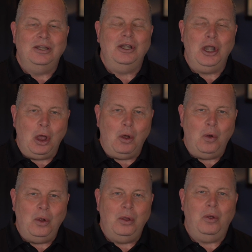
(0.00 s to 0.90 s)

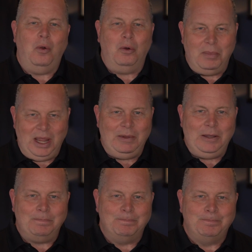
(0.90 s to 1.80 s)
no, or maybe.
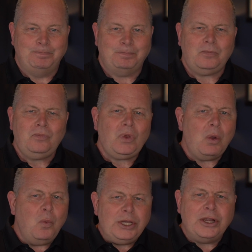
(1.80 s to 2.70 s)

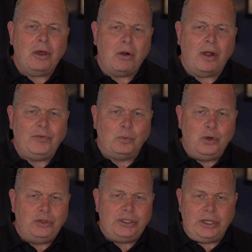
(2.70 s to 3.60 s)
When you cut off the
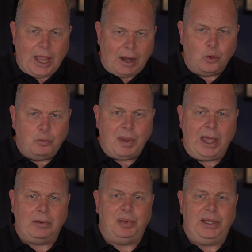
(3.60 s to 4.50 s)
roots in that
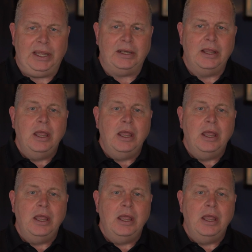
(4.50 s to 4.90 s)
root-bound plant,